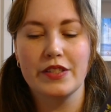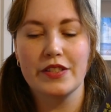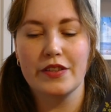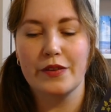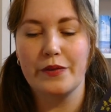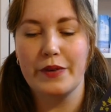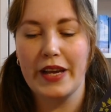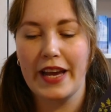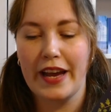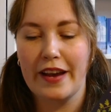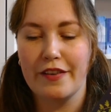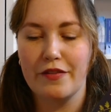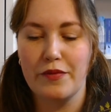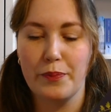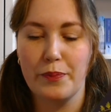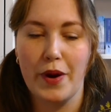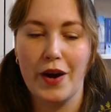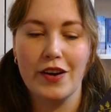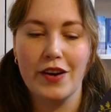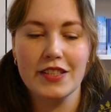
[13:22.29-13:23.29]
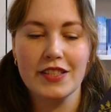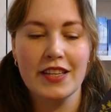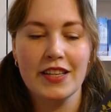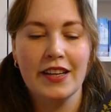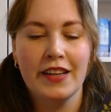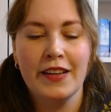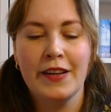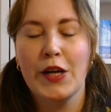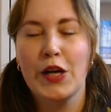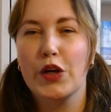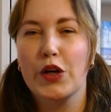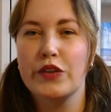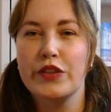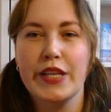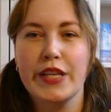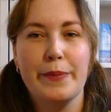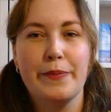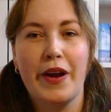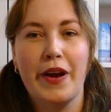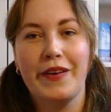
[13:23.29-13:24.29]
So we have part
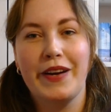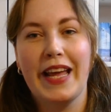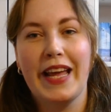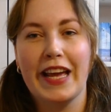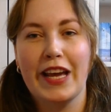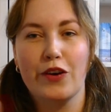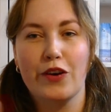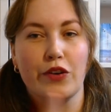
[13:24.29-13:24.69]
contemporary day,